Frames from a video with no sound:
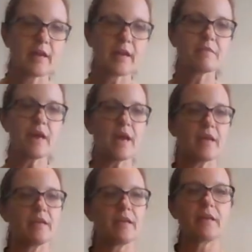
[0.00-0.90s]
And
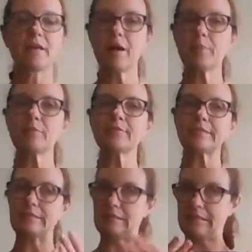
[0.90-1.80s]
then in a couple
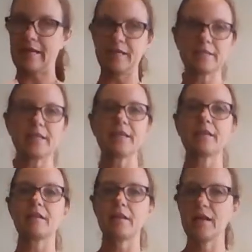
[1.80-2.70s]
signs, they
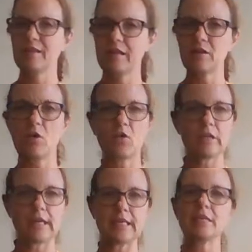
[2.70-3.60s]
get, I think, a whole
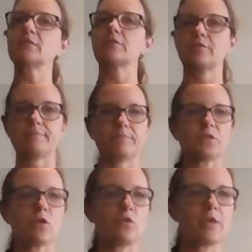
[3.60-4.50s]
lot easier.
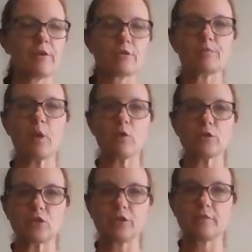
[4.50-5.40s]
So here's
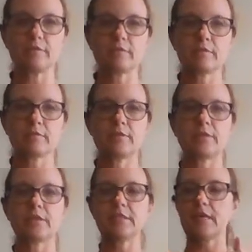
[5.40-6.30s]
poster. You're
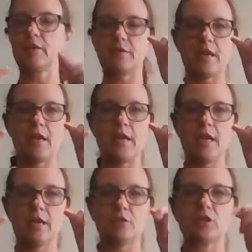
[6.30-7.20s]
going to take your A
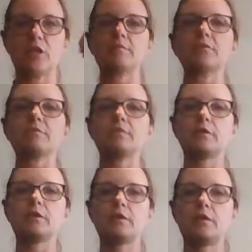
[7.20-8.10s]
hand shapes
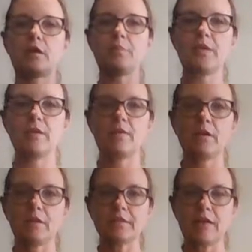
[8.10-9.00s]
up
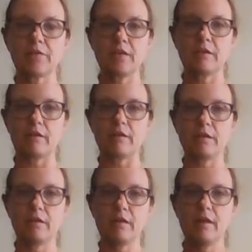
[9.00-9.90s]
here and down
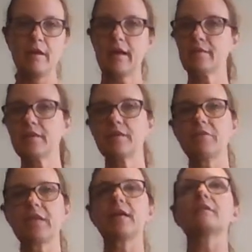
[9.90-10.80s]
here. I think of
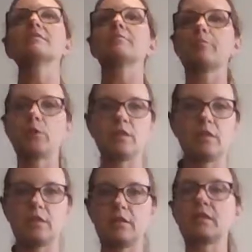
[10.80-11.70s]
it as putting
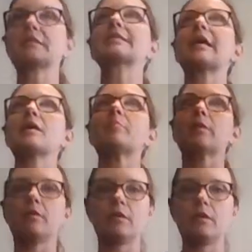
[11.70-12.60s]
the tape,
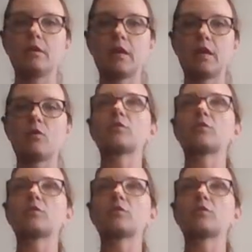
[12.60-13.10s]
okay,